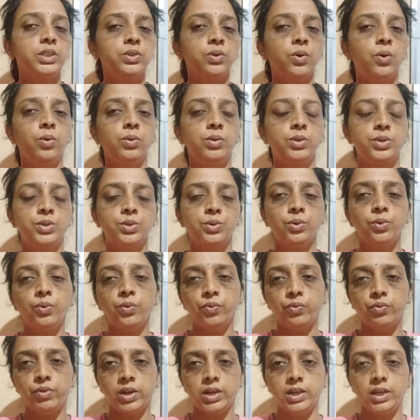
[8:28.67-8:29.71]
also
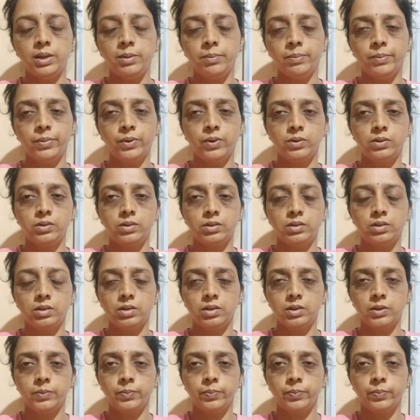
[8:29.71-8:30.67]
very important.